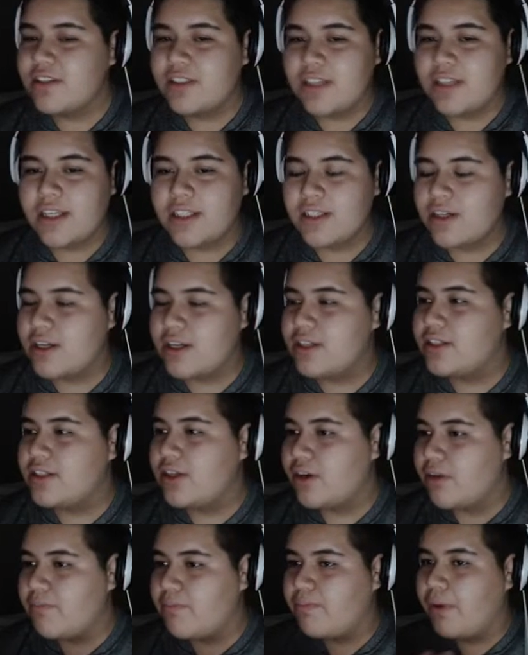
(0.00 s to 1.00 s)
Is
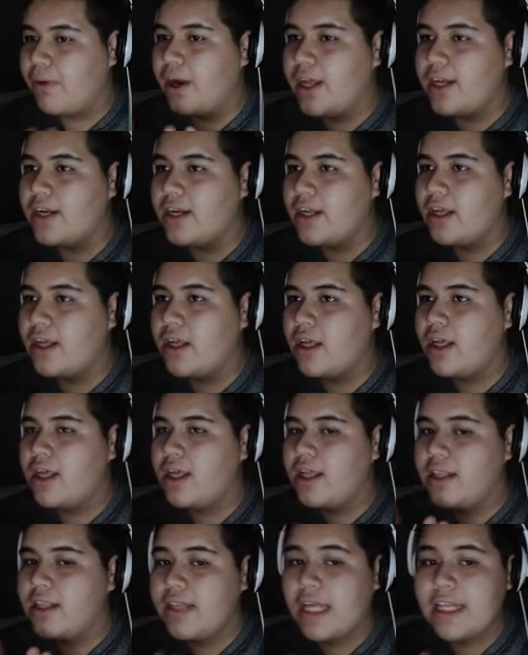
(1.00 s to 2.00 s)
there a button
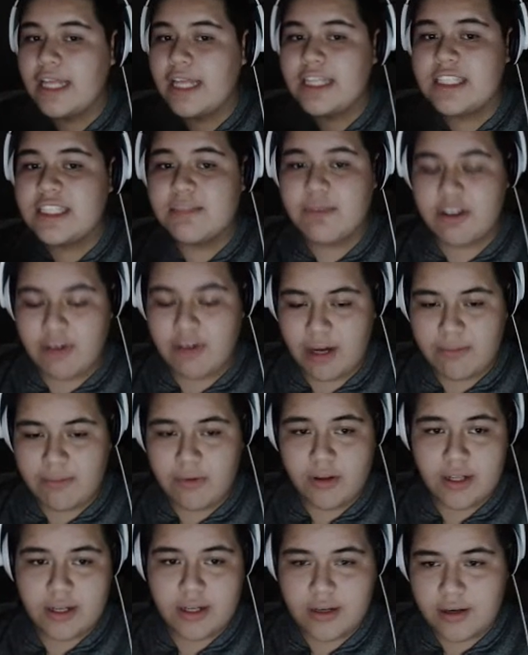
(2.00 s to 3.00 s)
that lets me
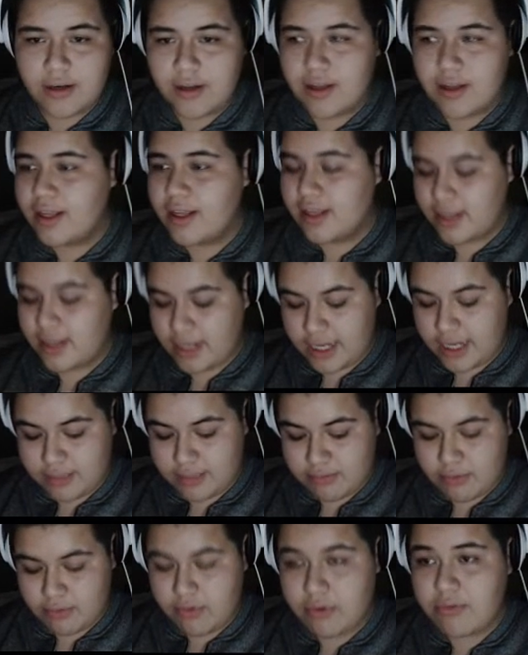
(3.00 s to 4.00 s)
grab? Hold on.
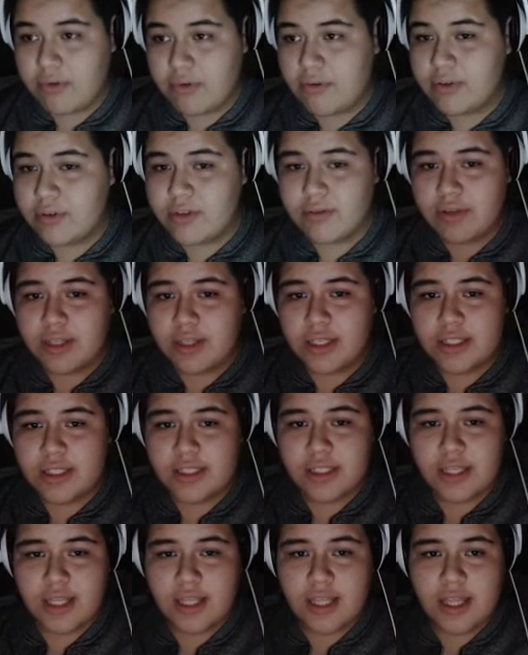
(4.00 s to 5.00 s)
Guys, while we're
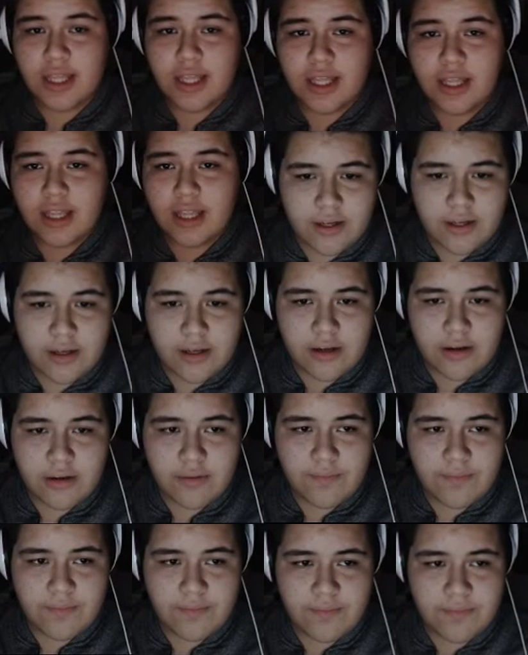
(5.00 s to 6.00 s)
doing this, there we
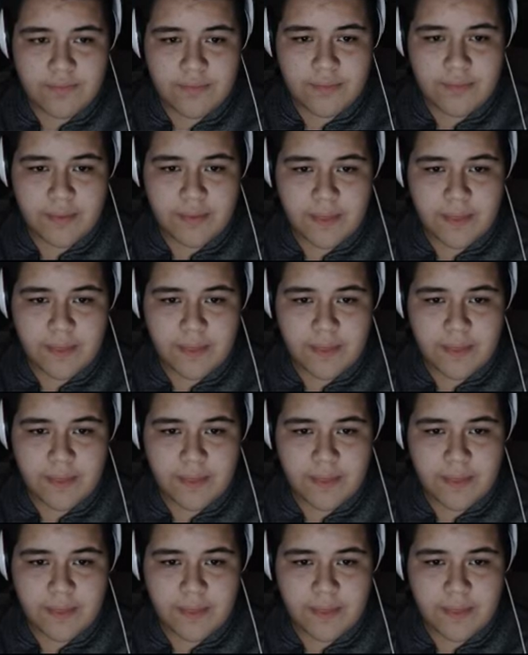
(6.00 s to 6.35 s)
go.